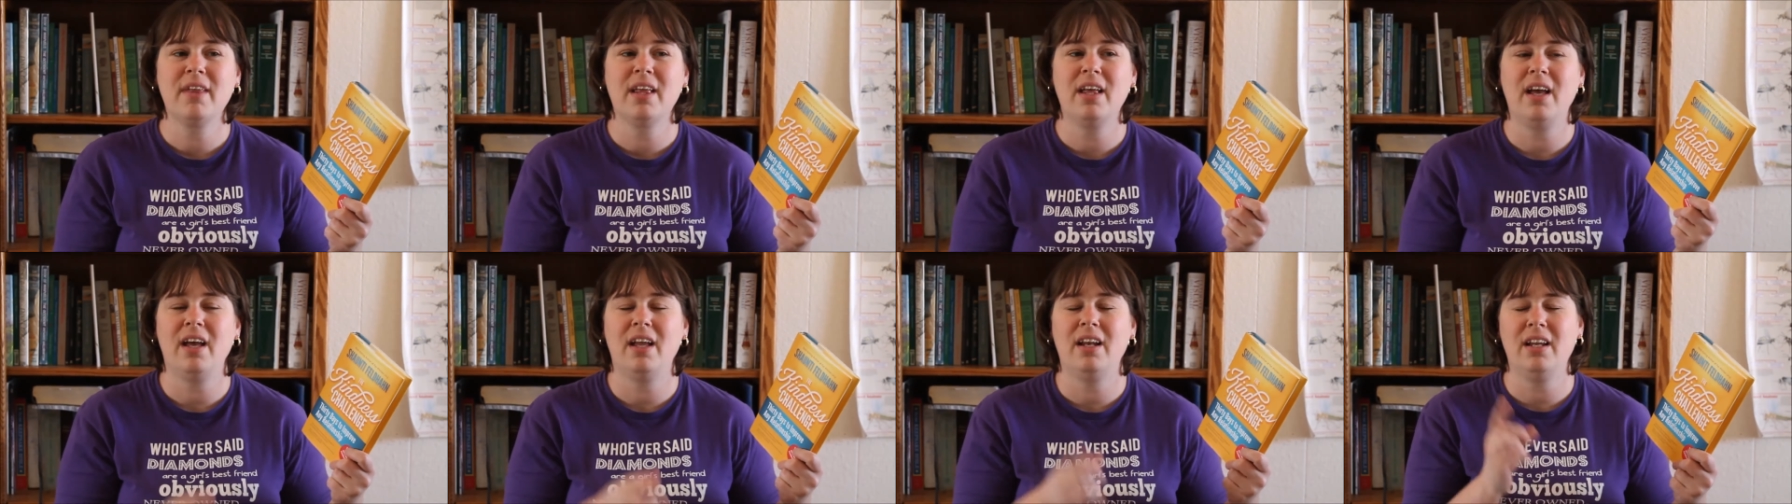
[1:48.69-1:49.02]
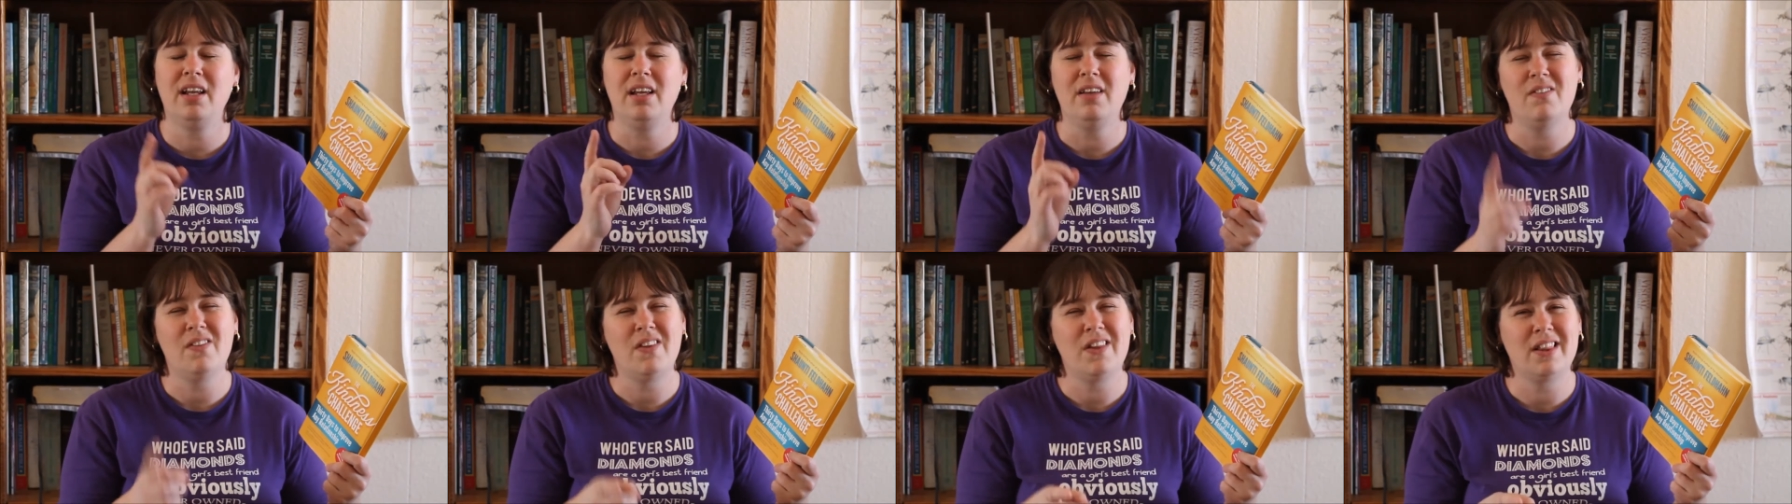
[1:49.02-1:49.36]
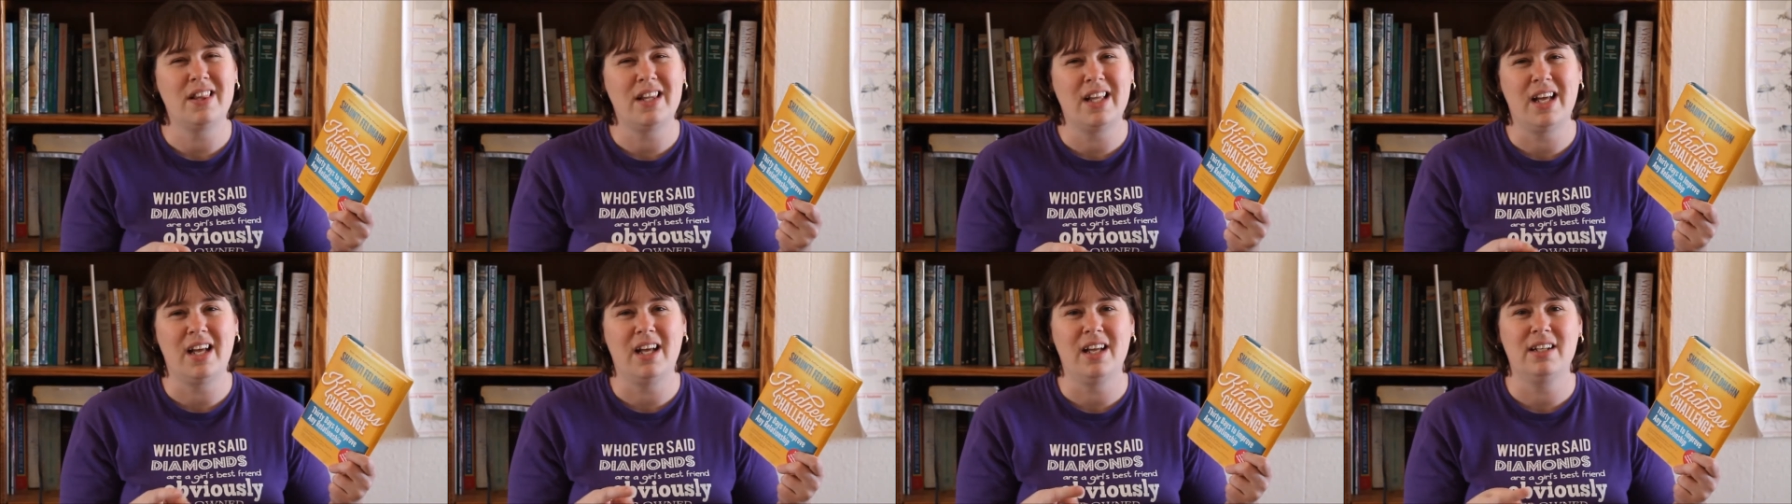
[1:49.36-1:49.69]
And even
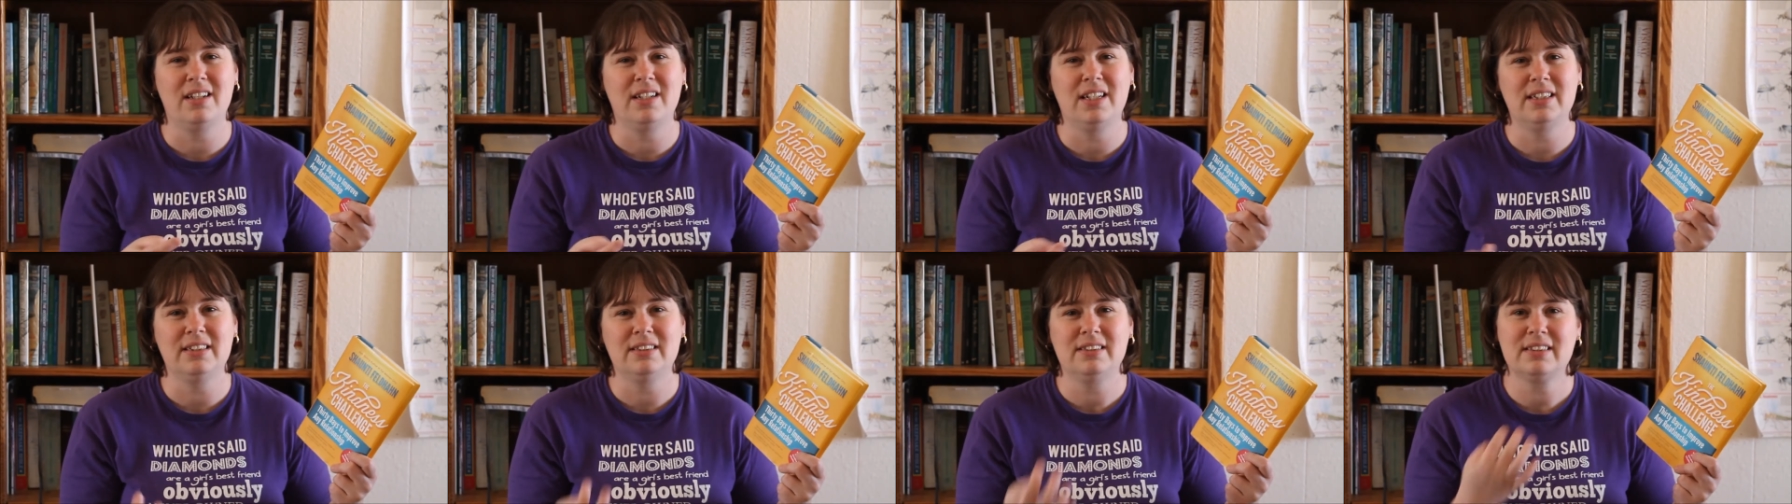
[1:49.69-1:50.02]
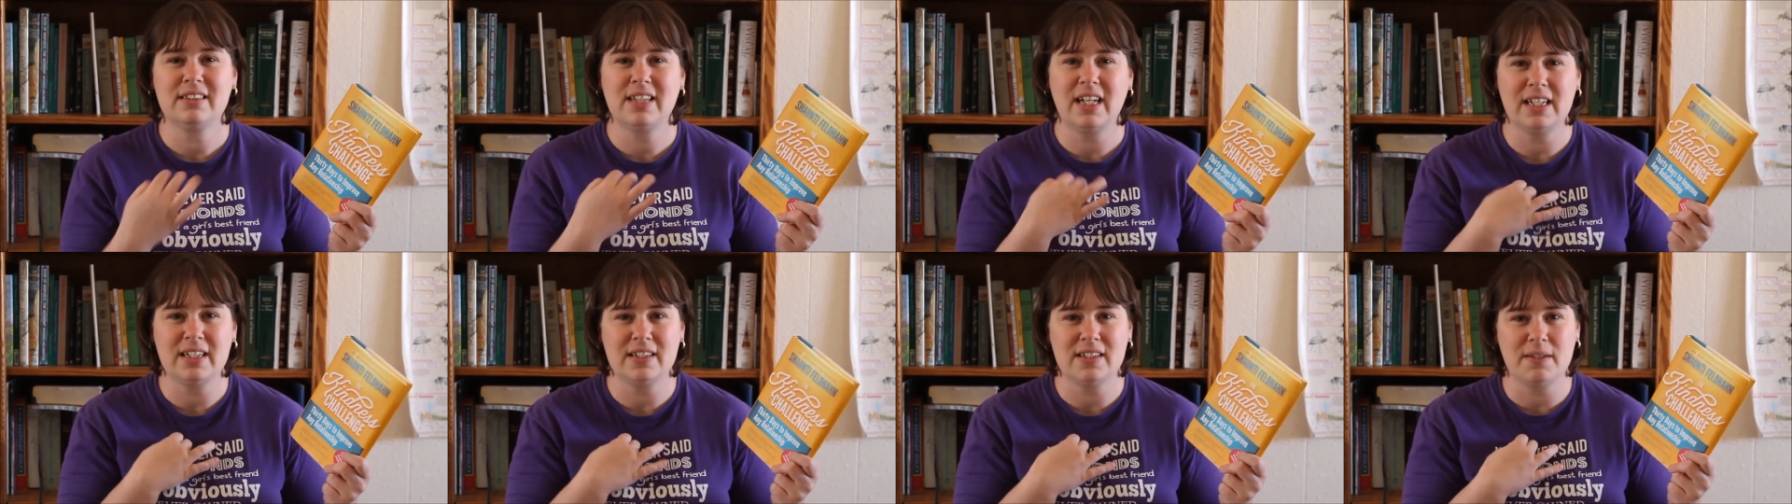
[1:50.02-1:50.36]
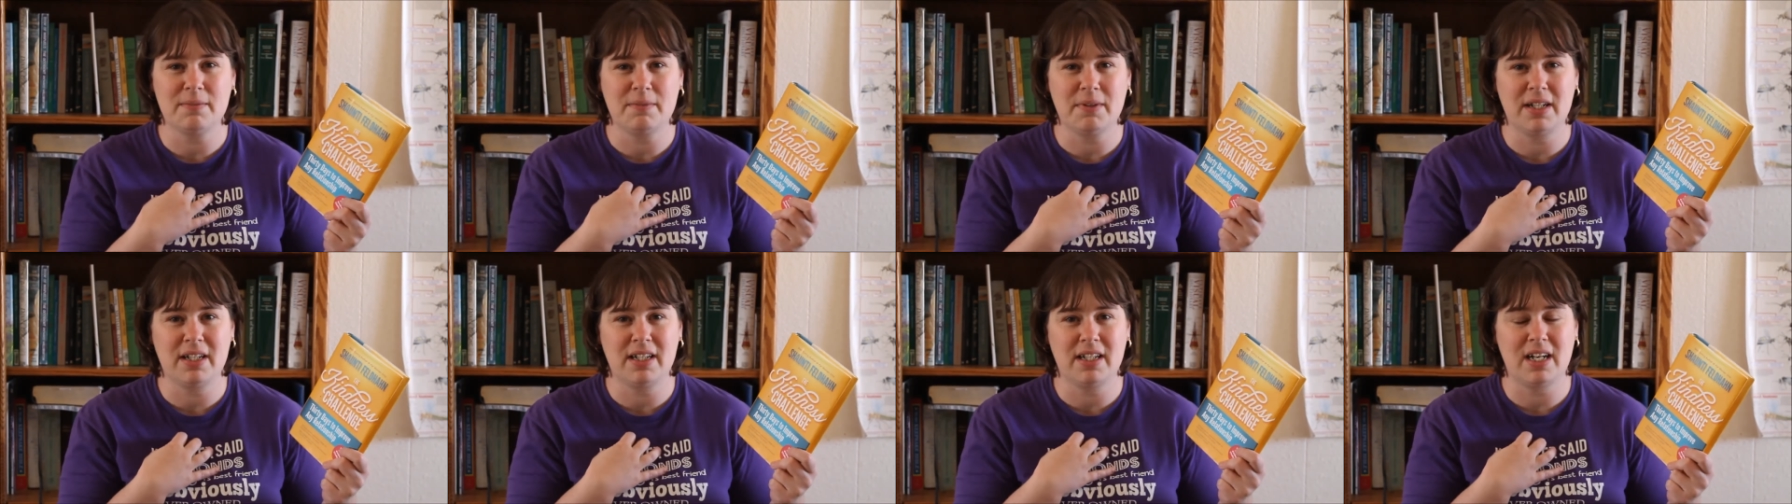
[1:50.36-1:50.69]
that's kind of
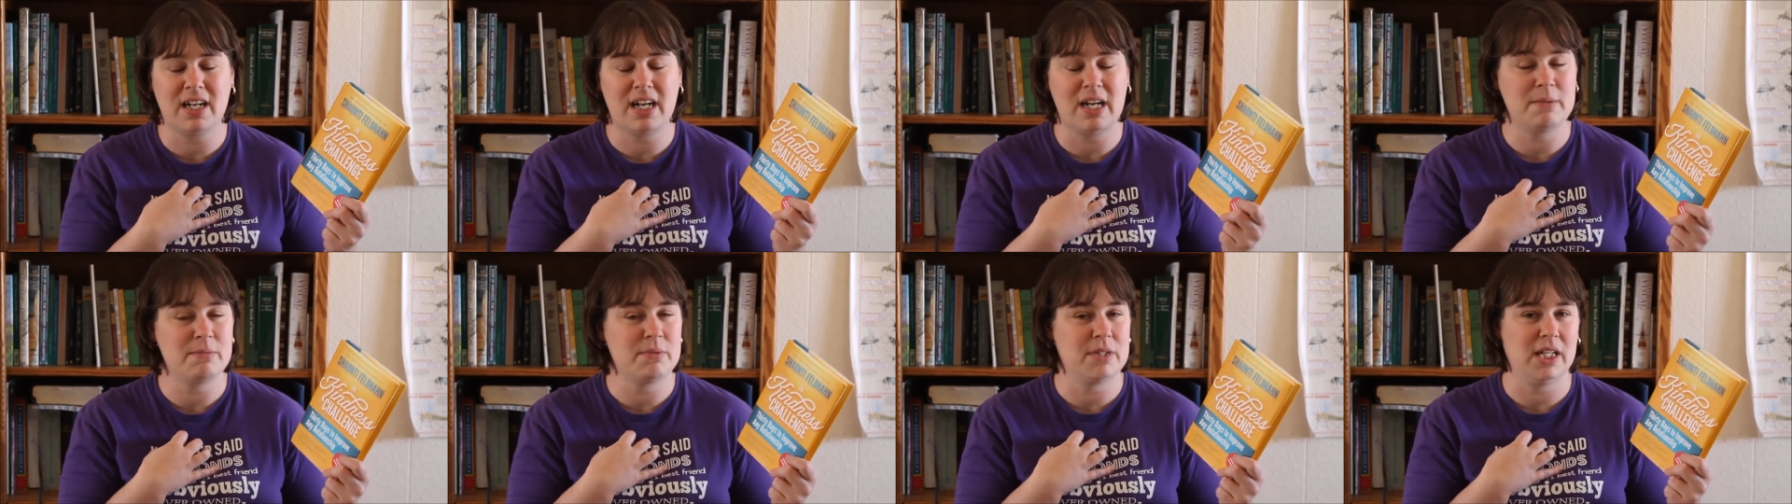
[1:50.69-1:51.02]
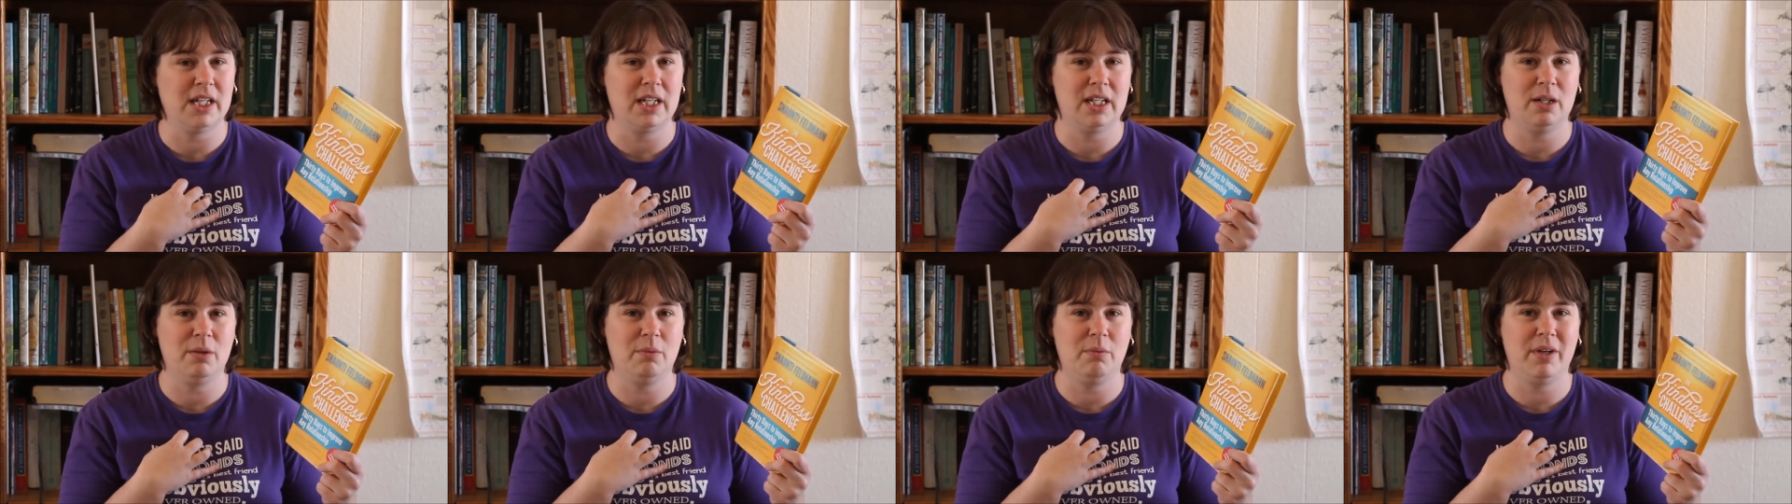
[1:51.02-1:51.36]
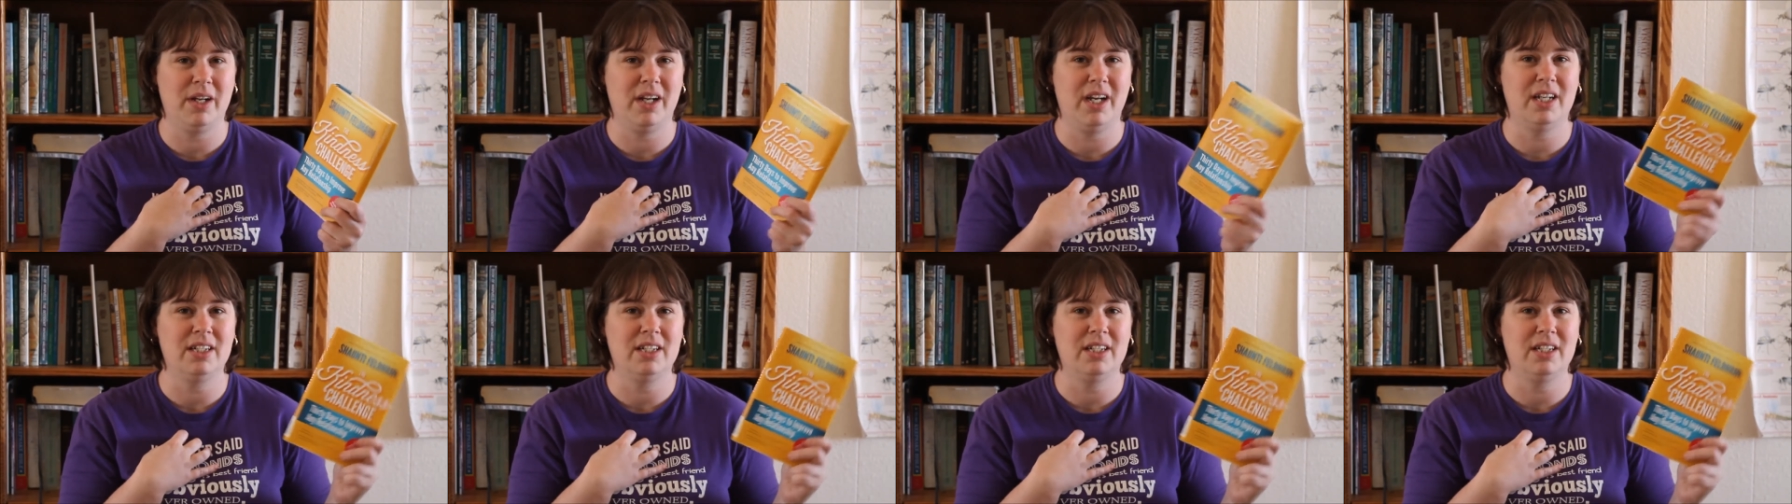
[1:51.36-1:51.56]
something that I'm taking away.